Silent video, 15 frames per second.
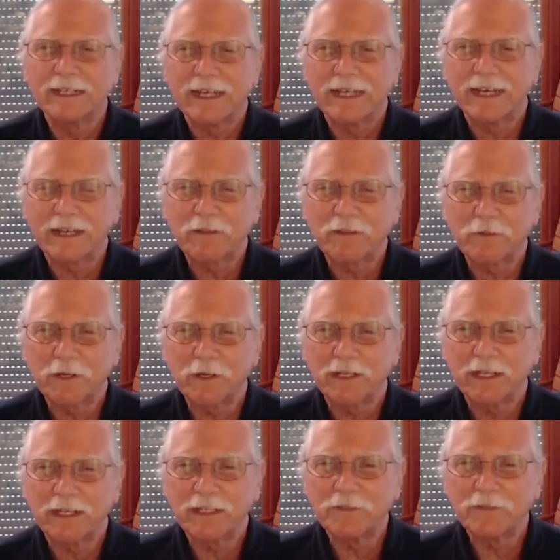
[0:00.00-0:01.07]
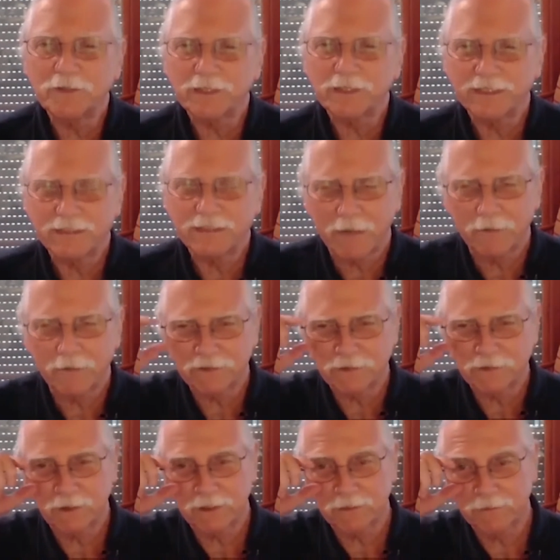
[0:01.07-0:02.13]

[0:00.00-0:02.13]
And I thought an interesting topic to talk